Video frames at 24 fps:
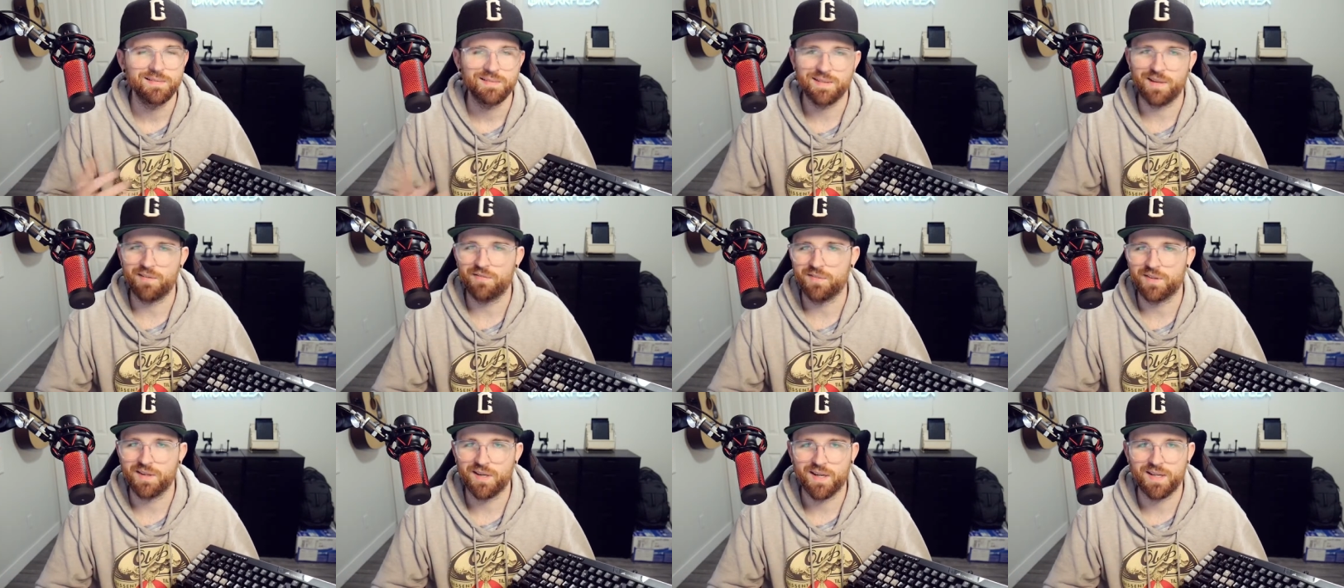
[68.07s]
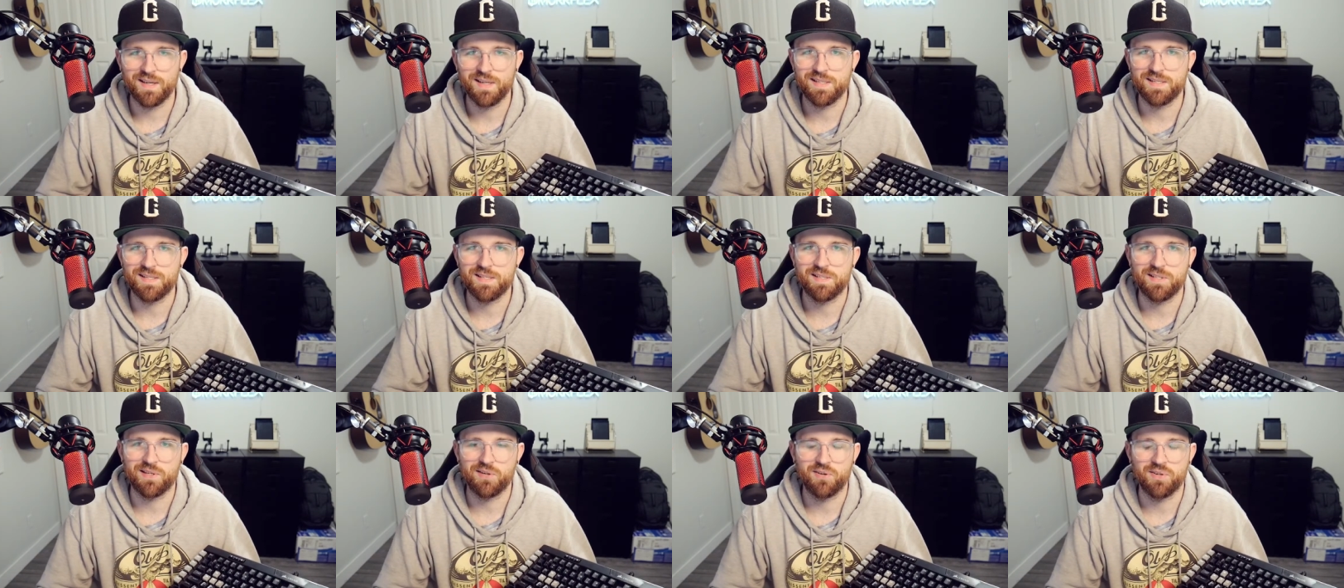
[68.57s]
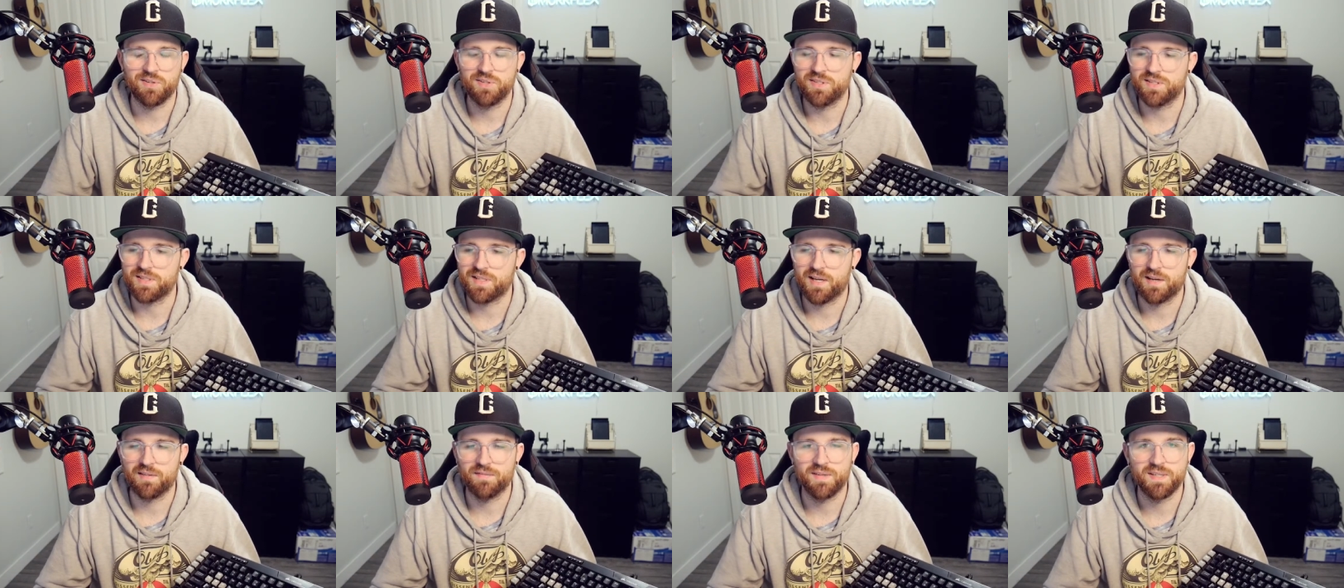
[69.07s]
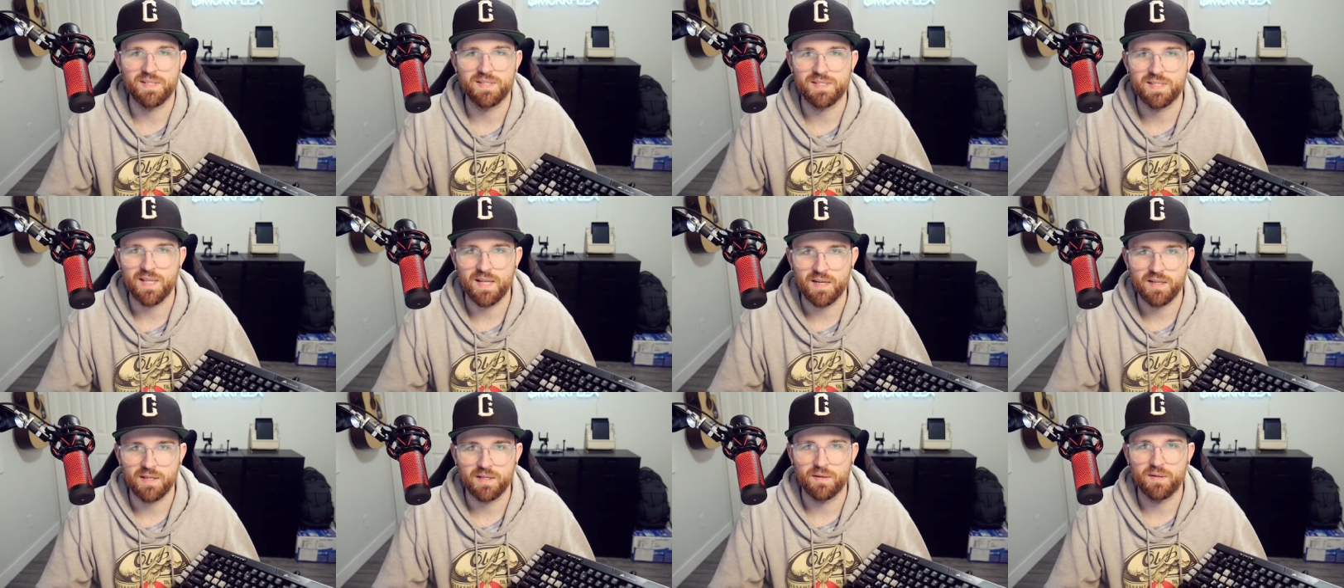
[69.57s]
Definitely not necessary, just kind of an
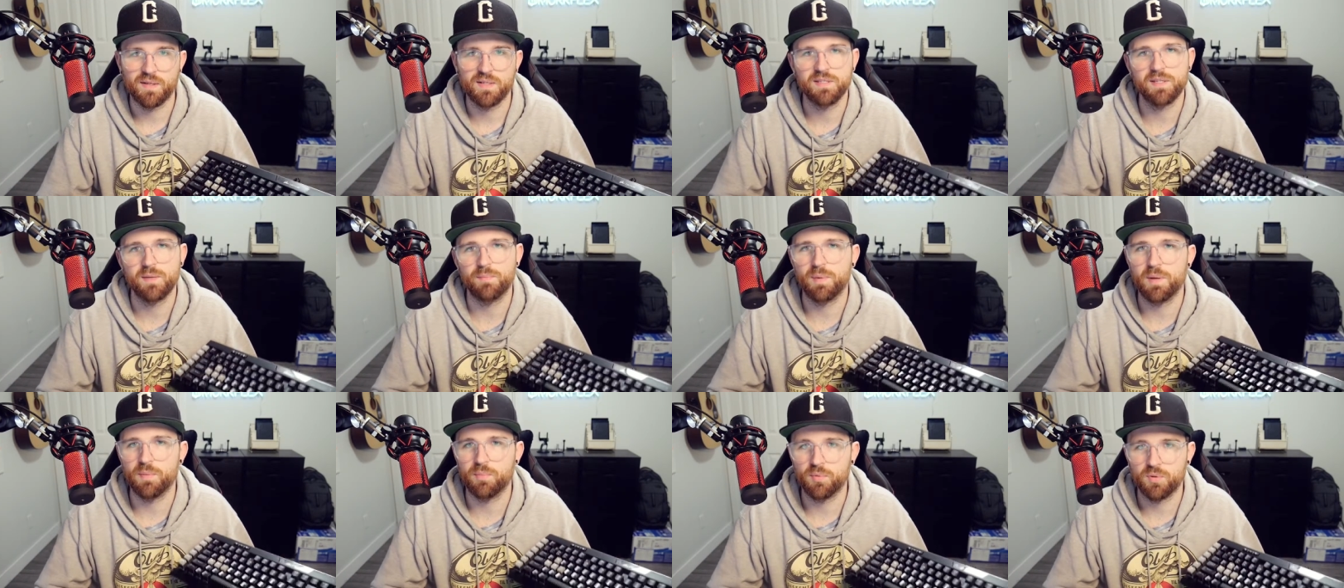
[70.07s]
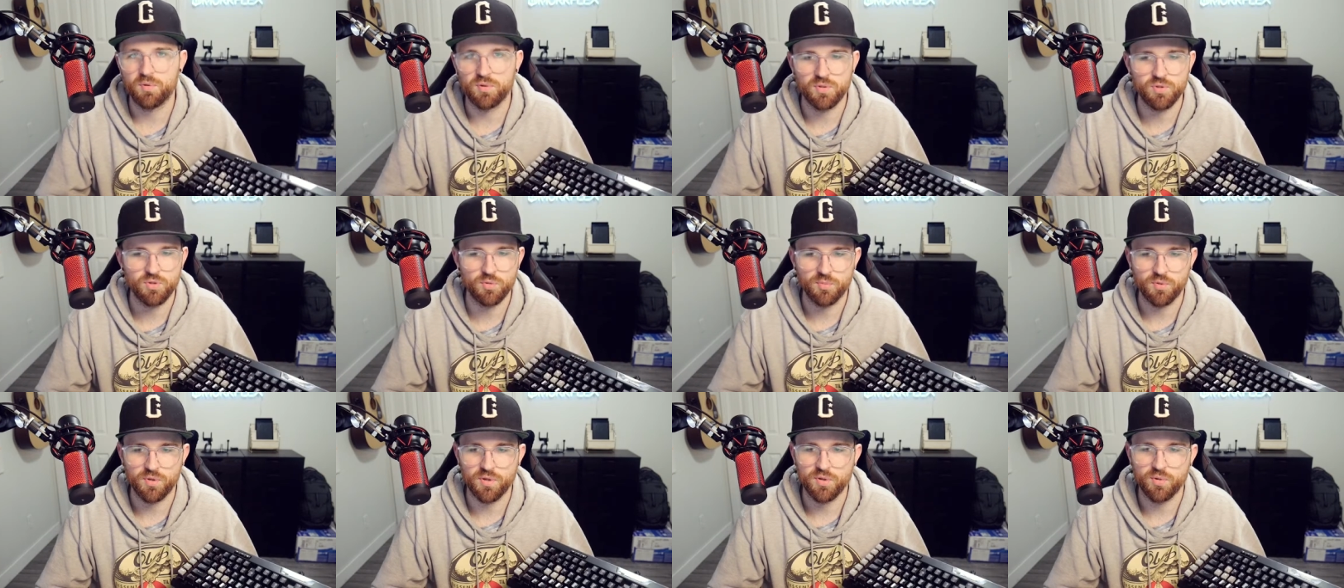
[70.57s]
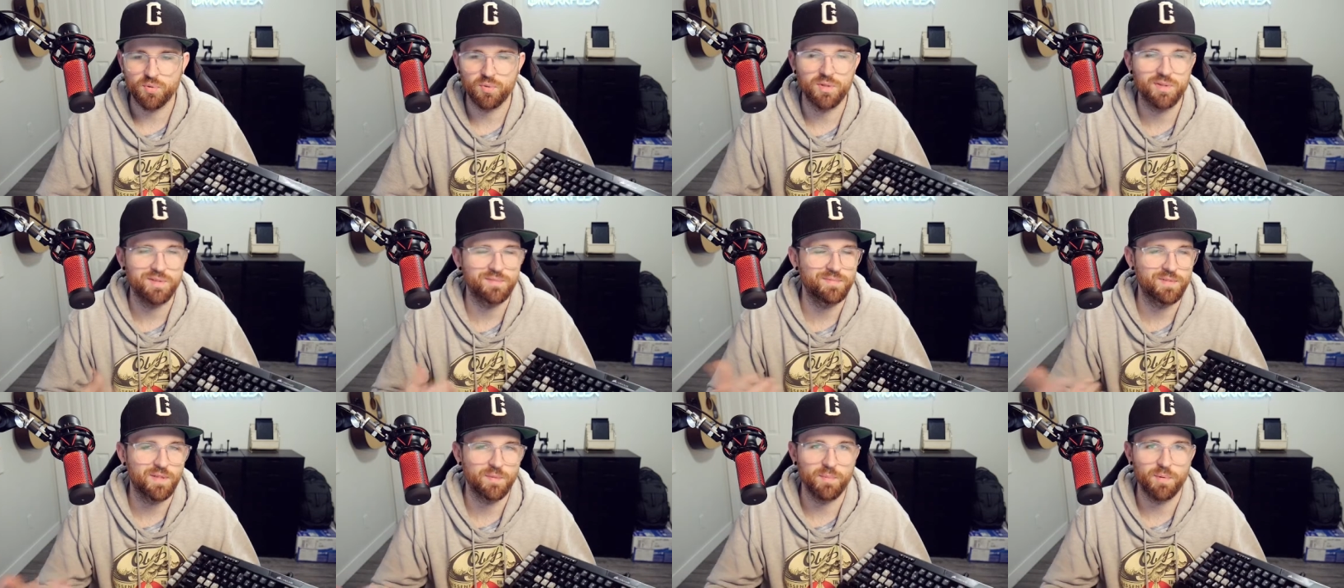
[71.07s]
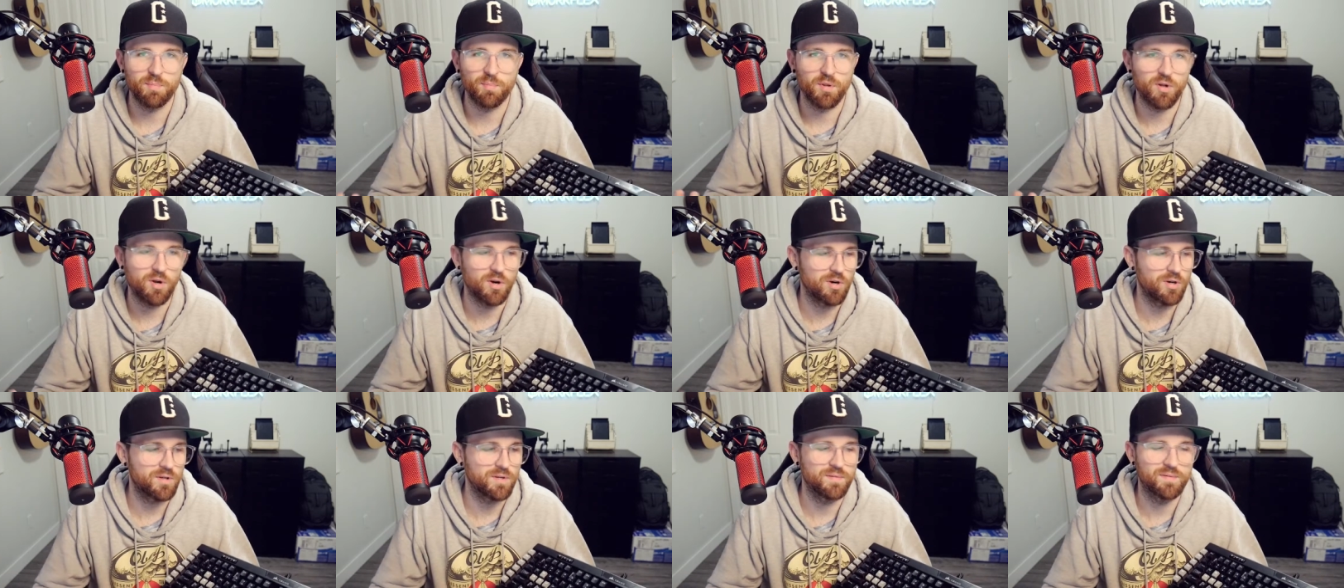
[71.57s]
aesthetic. Some people are super into it, some people
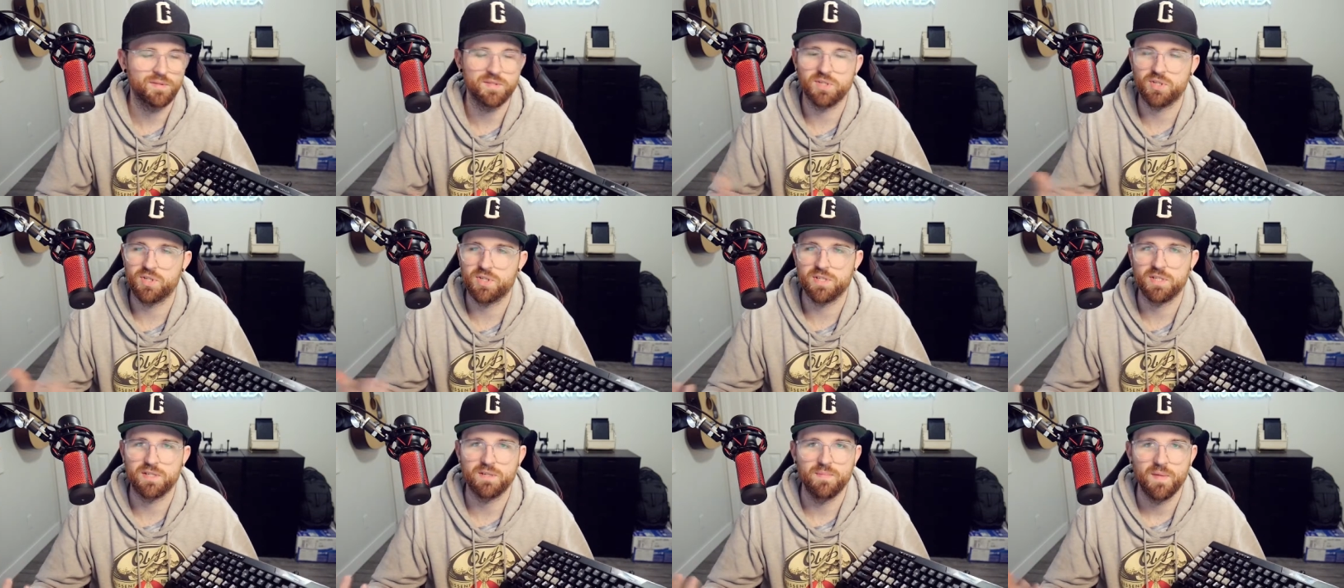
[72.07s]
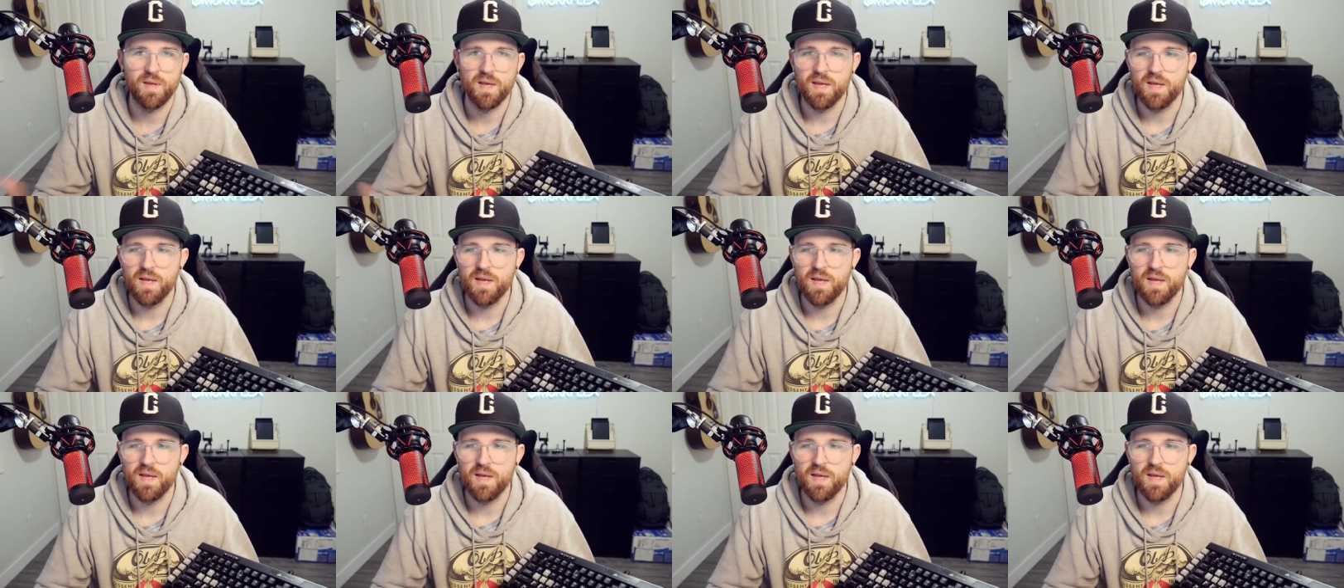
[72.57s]
aren't. It's just